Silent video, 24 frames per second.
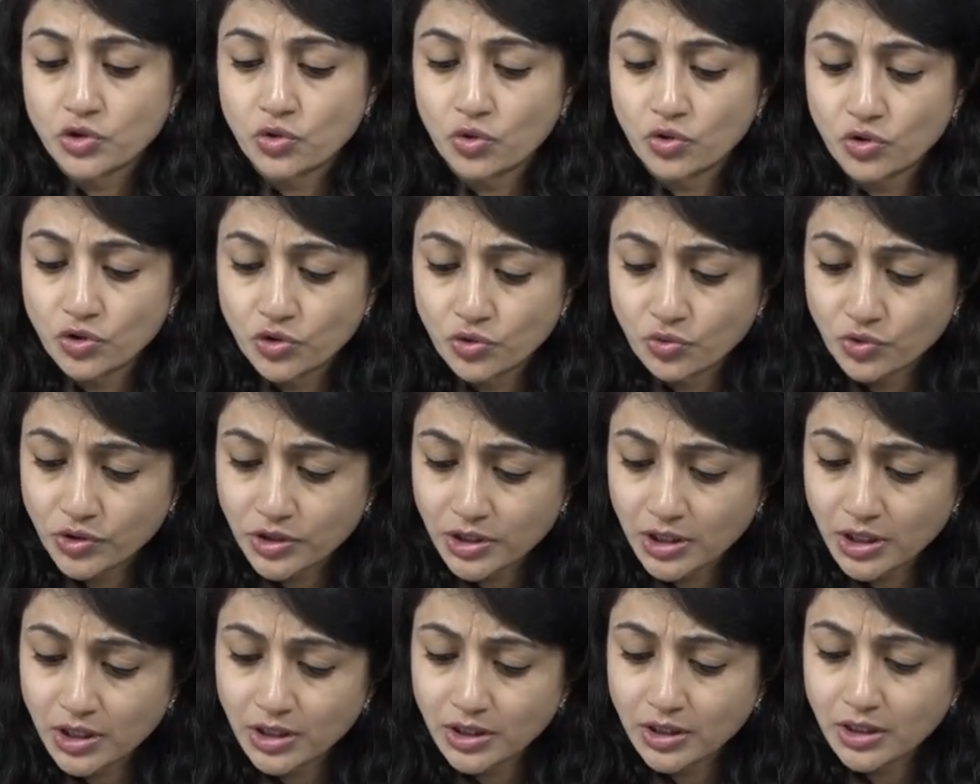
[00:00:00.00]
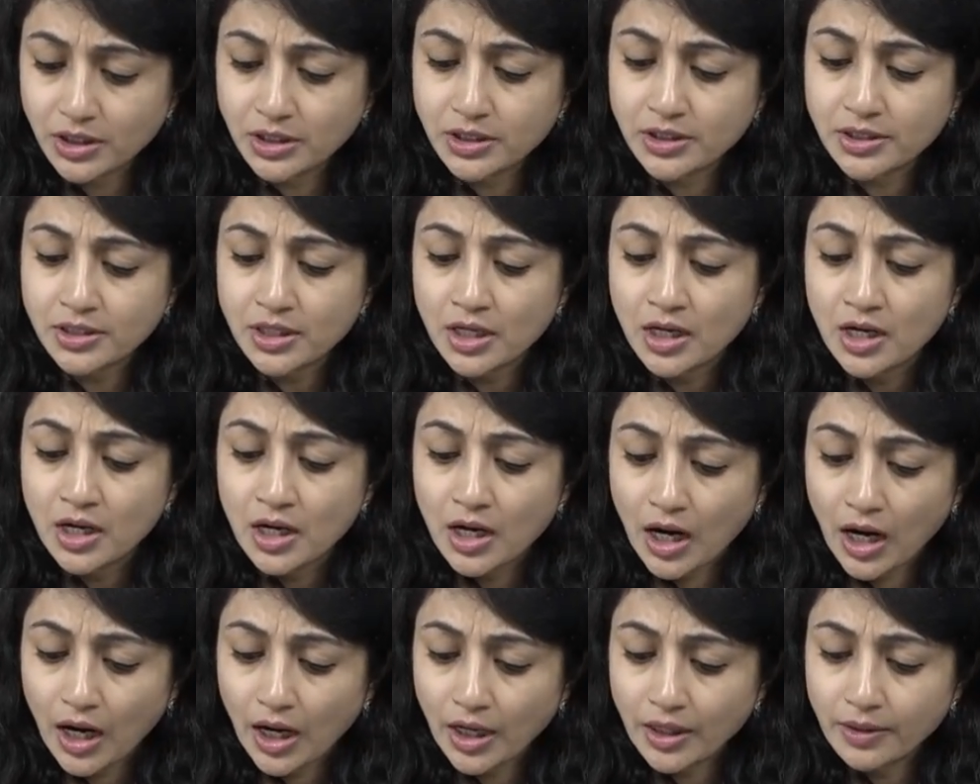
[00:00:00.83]
So, you see these
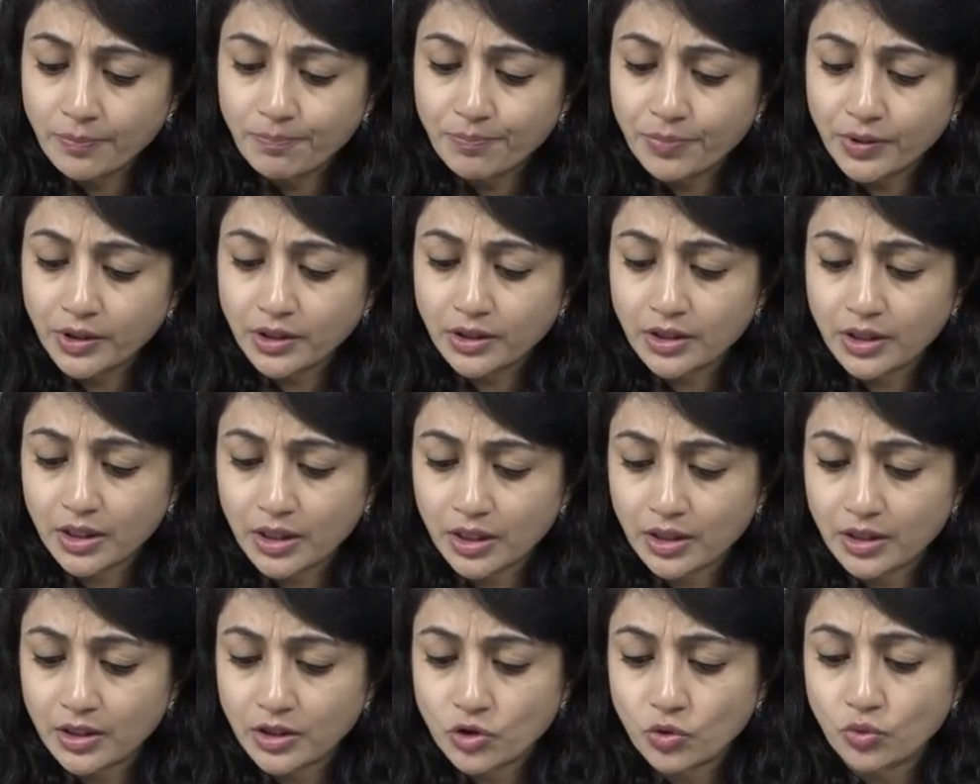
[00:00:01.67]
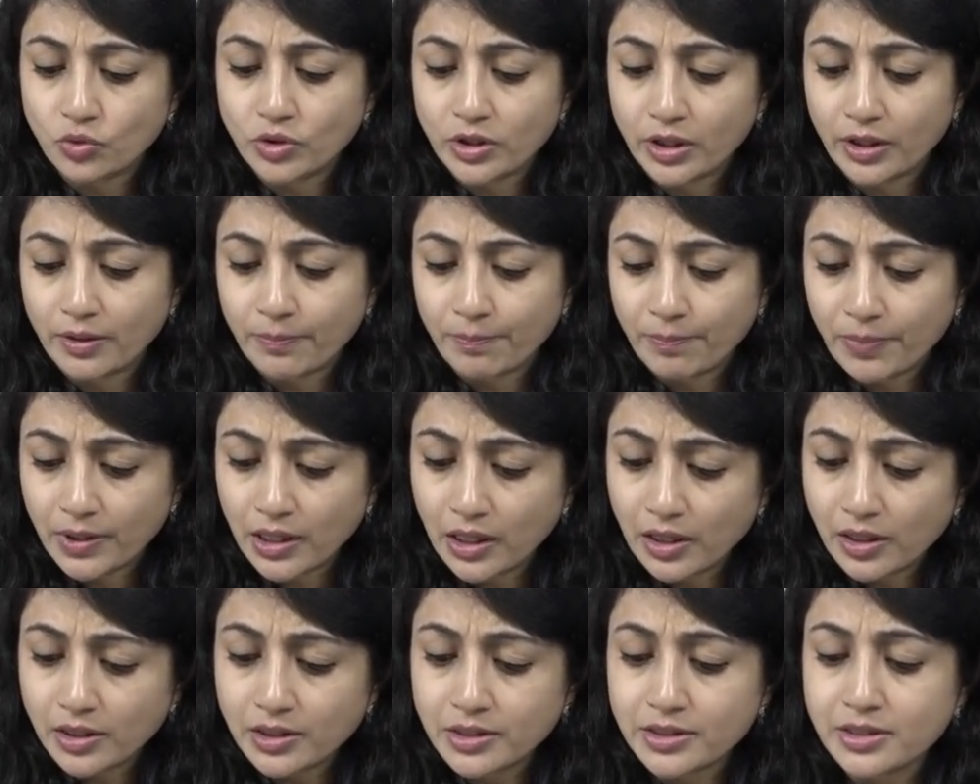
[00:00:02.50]
hyperkeratotic
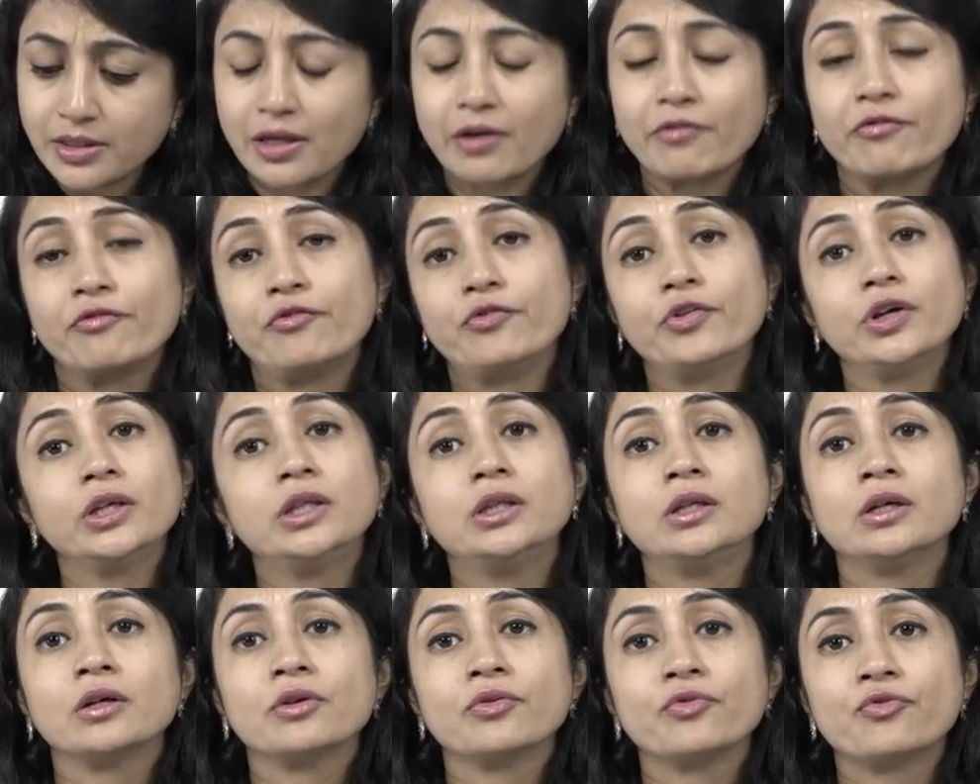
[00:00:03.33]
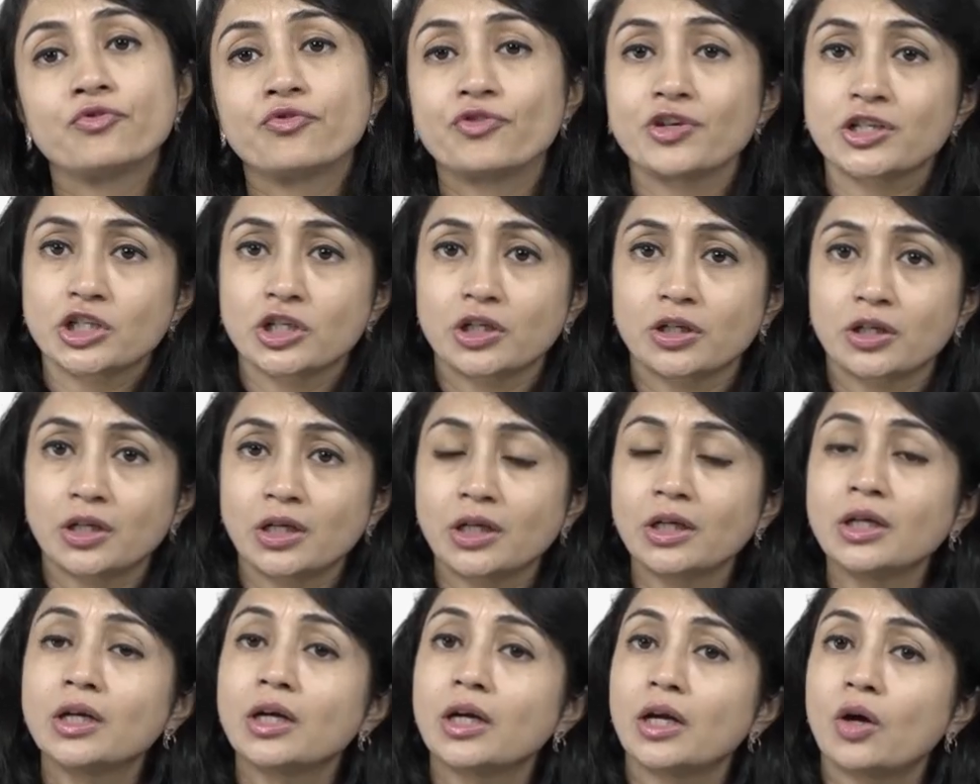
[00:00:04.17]
plaques with
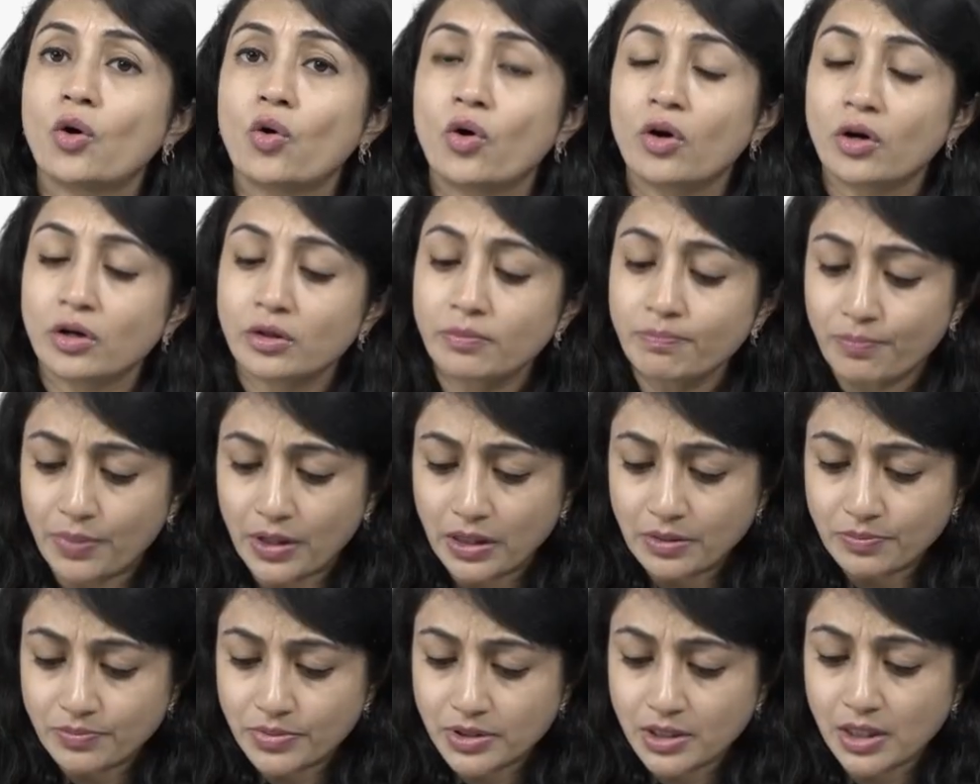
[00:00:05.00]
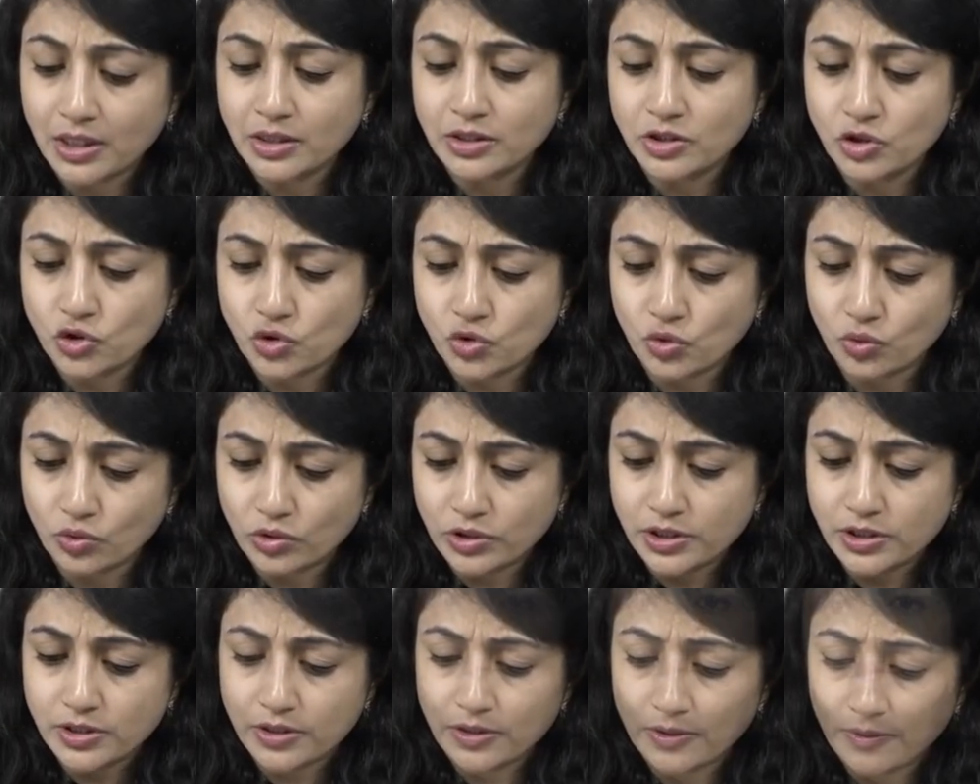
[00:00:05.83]
fissuring on palms and
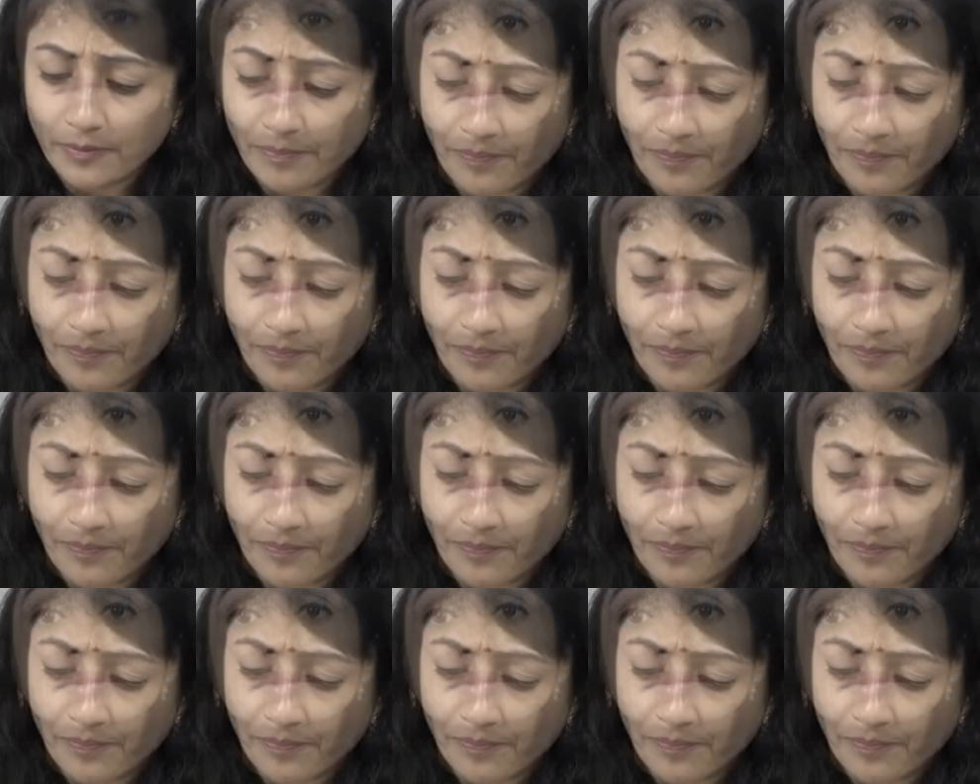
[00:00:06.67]
soles.